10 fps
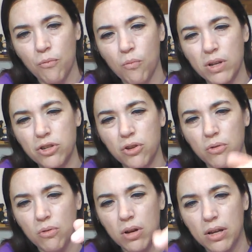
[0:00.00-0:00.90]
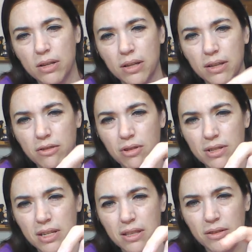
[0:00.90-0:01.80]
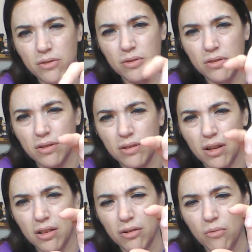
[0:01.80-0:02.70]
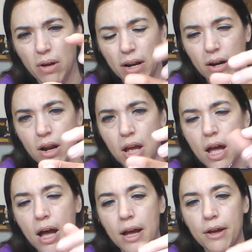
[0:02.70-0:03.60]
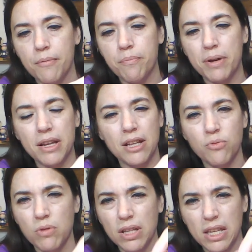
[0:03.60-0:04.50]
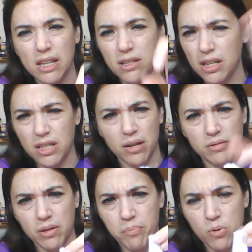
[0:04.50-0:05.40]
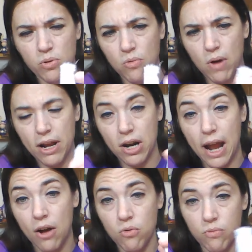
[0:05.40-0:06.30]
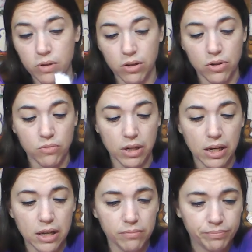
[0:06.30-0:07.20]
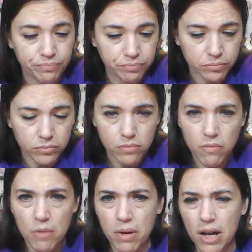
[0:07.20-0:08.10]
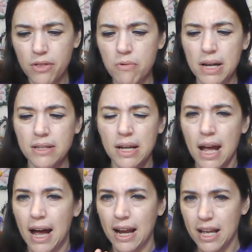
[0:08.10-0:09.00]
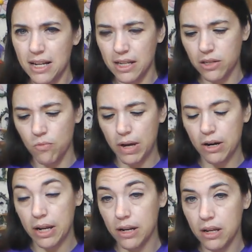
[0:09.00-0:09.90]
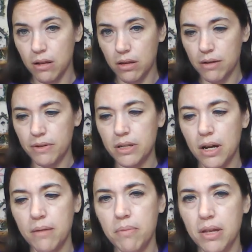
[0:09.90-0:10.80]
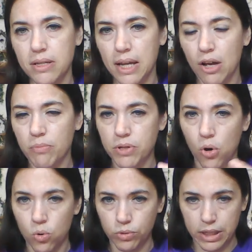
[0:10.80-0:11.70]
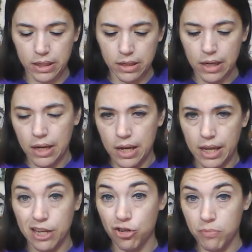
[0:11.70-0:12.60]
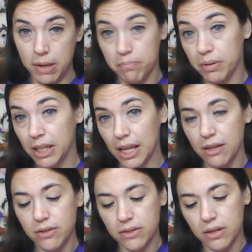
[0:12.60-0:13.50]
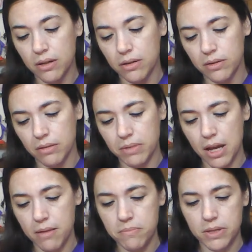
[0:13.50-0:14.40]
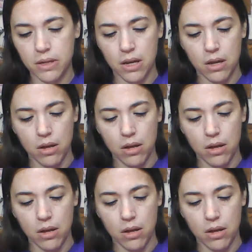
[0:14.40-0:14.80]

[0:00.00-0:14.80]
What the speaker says: once you can see this got a little wire, but it's really easy to pull the wire out when you don't need it. But otherwise, I kind of like the wire in it a lot of the time because it helps hold it in place sometimes.